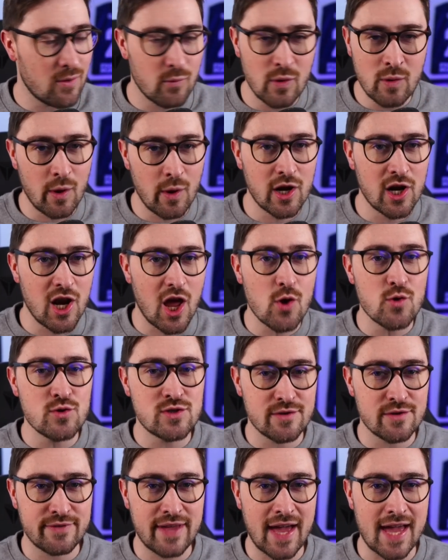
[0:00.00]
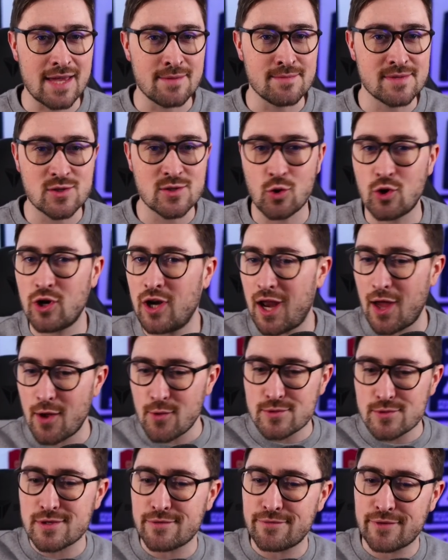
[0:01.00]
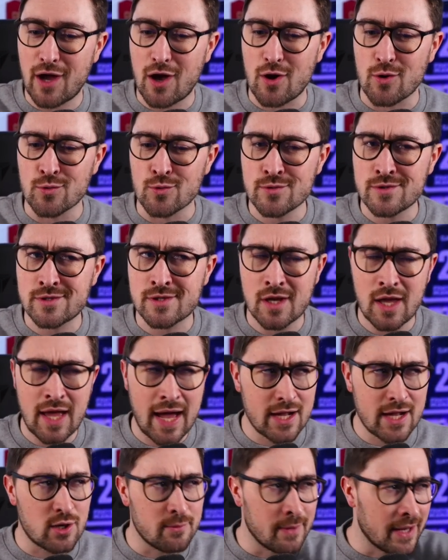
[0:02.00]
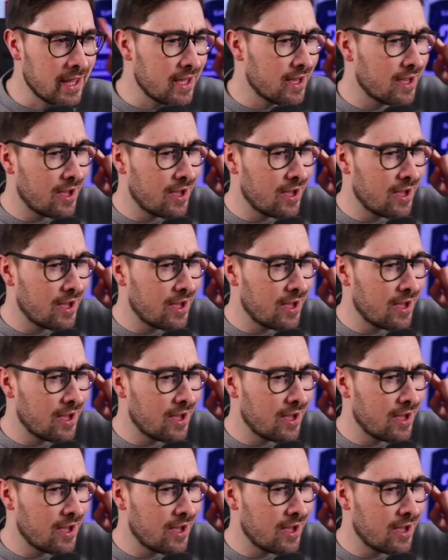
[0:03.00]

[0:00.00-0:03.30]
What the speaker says: We won loads of games, scored loads of goals. Hang on a minute.